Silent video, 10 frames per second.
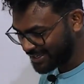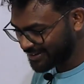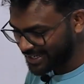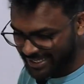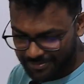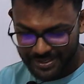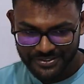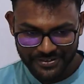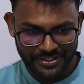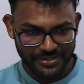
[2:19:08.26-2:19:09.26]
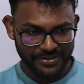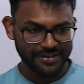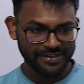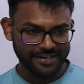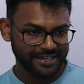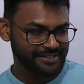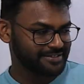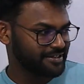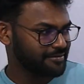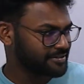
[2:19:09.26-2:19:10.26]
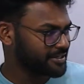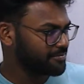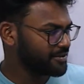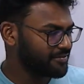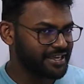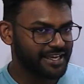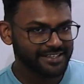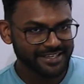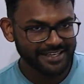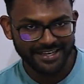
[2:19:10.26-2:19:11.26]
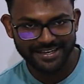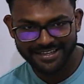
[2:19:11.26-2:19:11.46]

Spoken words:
really impressed with your like simplification and